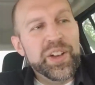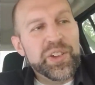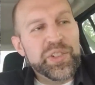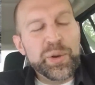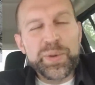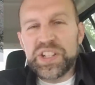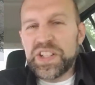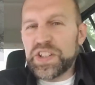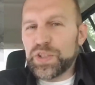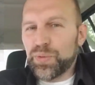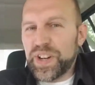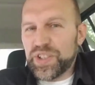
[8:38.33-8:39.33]
So when
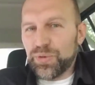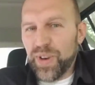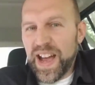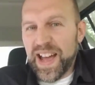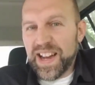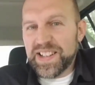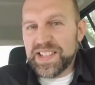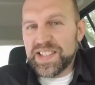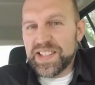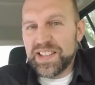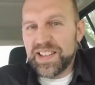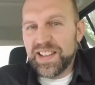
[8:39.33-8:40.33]
Jesus
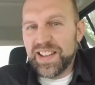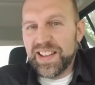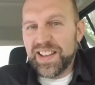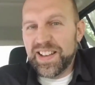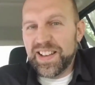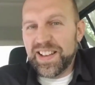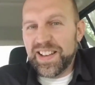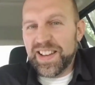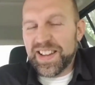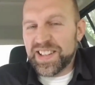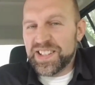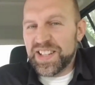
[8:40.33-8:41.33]
resurrects
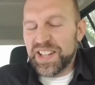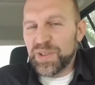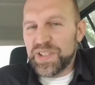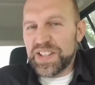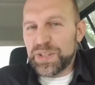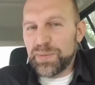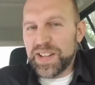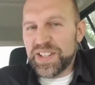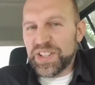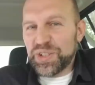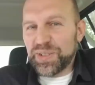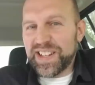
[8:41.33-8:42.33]
and continues his
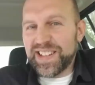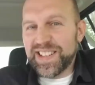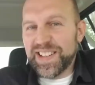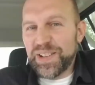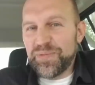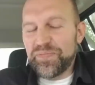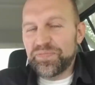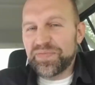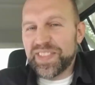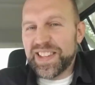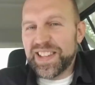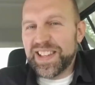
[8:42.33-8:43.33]
ministry,
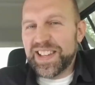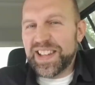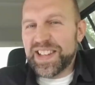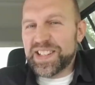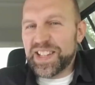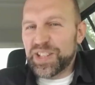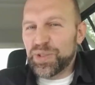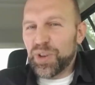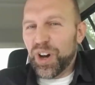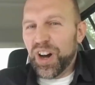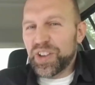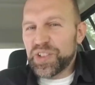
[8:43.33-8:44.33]
it's like you
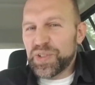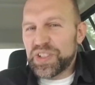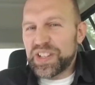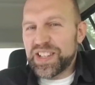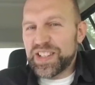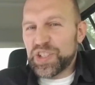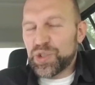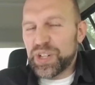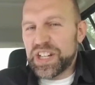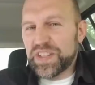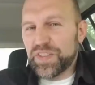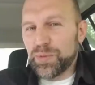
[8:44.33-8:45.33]
also see this
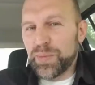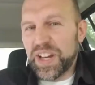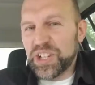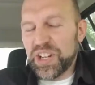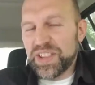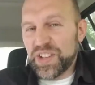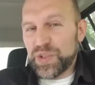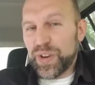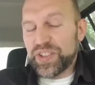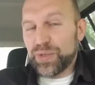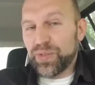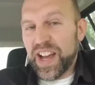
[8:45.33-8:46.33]
transformation, this
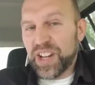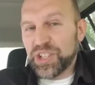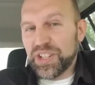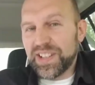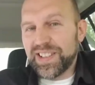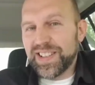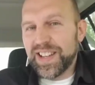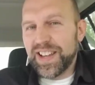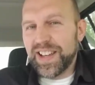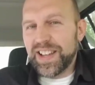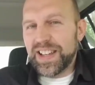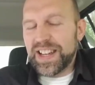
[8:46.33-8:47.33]
resurrection
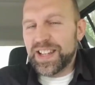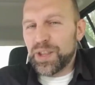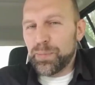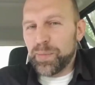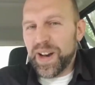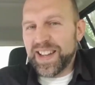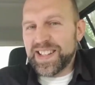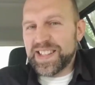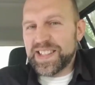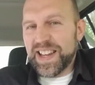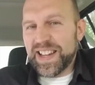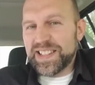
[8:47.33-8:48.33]
in the
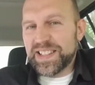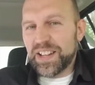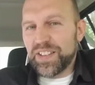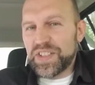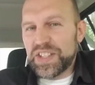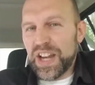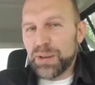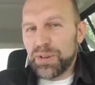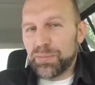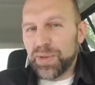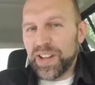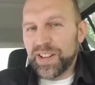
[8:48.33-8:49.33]
mindset of
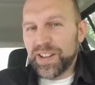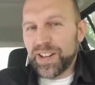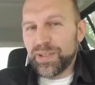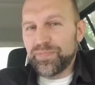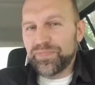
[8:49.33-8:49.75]
Simon Peter.